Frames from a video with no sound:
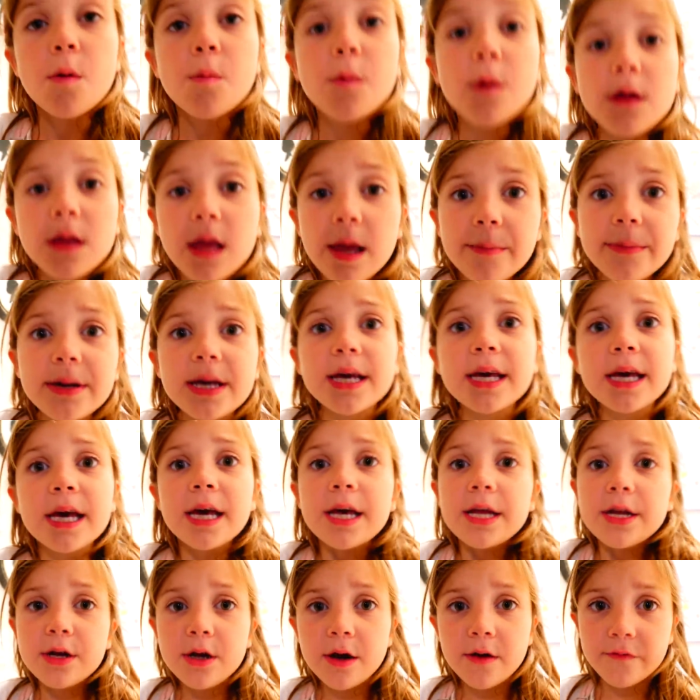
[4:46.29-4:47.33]
Well, let
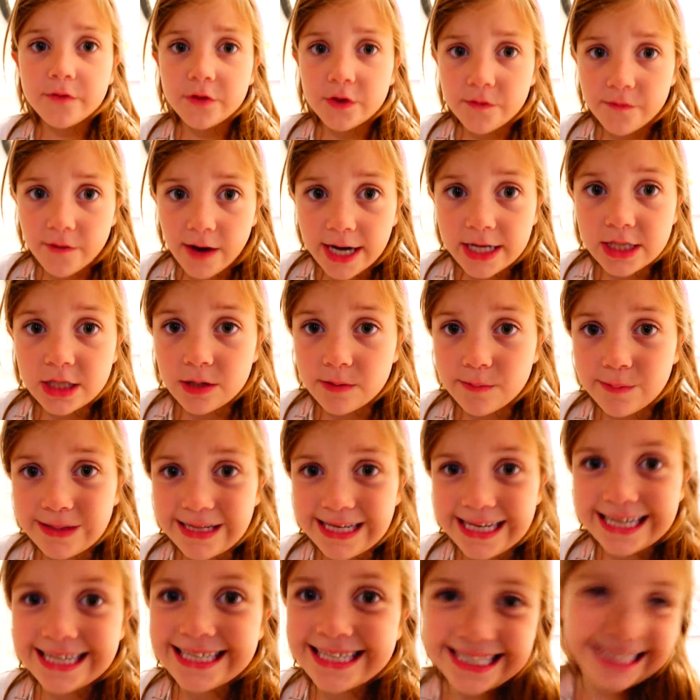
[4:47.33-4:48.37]
me know if you find her,
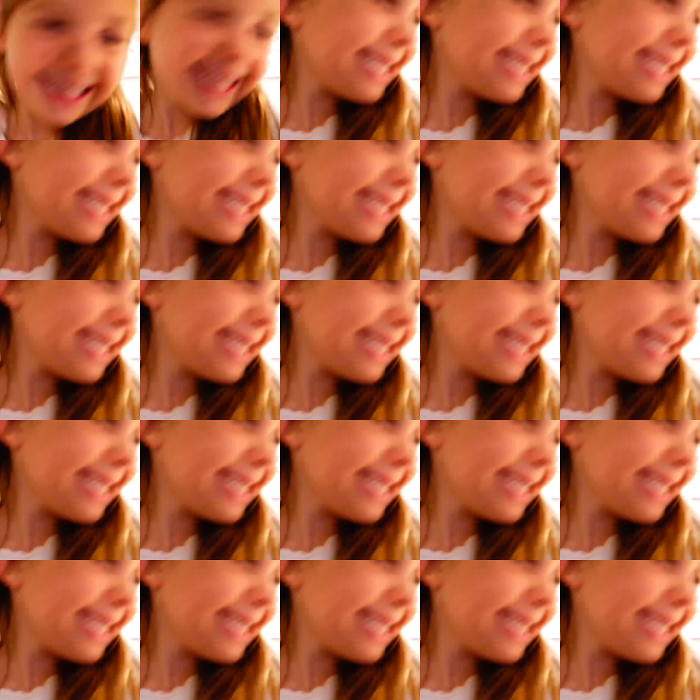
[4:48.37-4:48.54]
please.